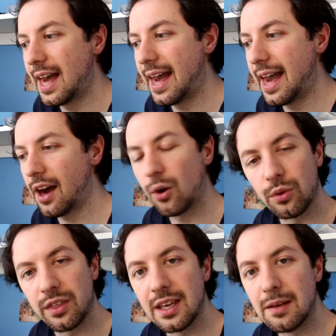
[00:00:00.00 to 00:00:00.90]

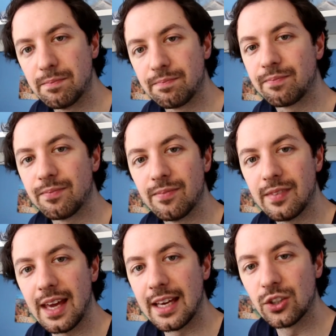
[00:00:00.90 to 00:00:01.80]
healthy
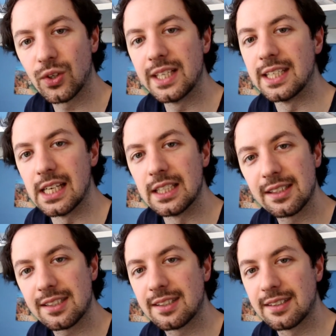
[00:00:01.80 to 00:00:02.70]

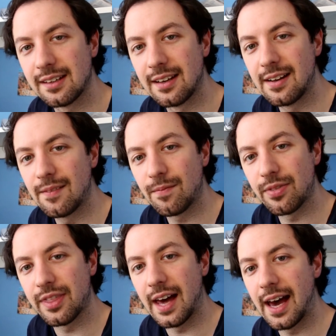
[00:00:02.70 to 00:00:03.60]
ingredients
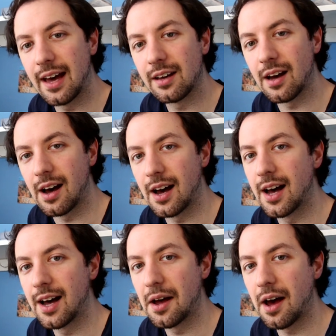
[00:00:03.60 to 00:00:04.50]
that
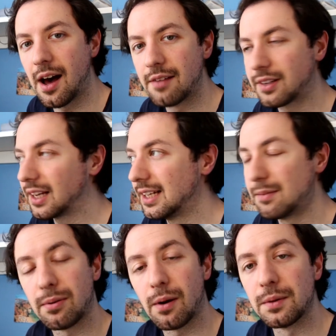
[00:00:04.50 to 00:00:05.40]
I've
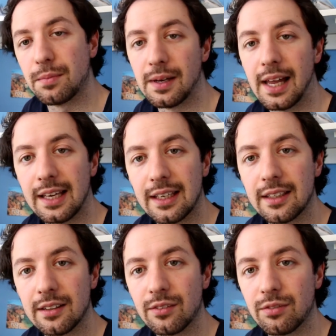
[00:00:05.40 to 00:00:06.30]
clearly probably been
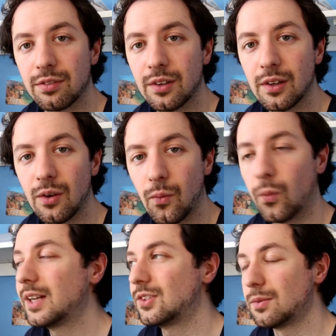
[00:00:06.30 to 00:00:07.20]
lacking for
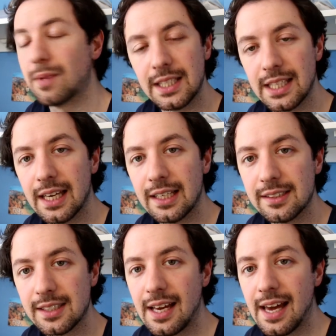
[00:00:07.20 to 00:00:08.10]
way too many
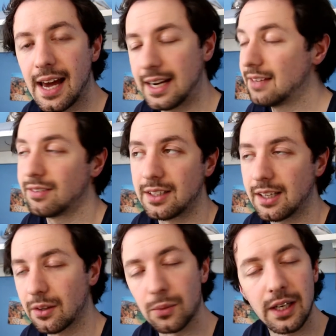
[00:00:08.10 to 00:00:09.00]
years. And even in
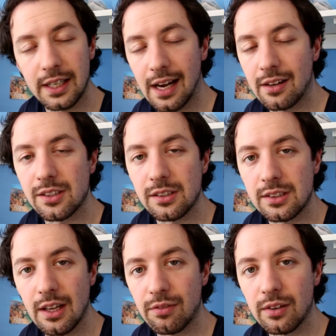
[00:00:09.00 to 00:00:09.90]
the other workouts and
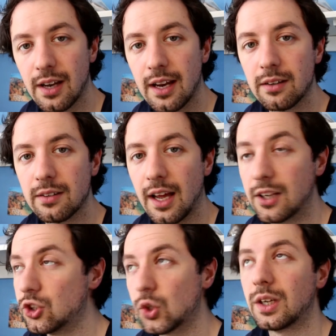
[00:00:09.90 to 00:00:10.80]
stuff
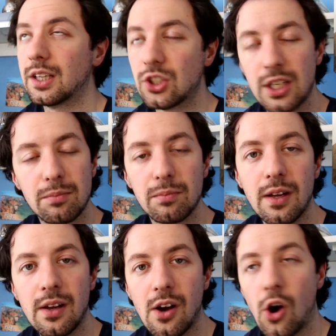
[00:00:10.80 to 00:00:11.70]
and joining the gym
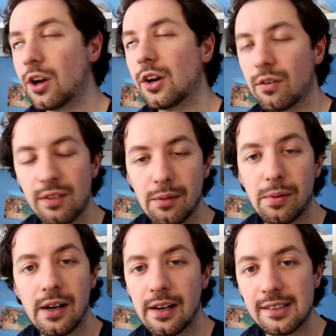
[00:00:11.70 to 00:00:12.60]
on and off in the
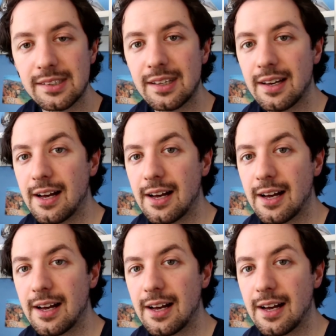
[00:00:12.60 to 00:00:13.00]
past,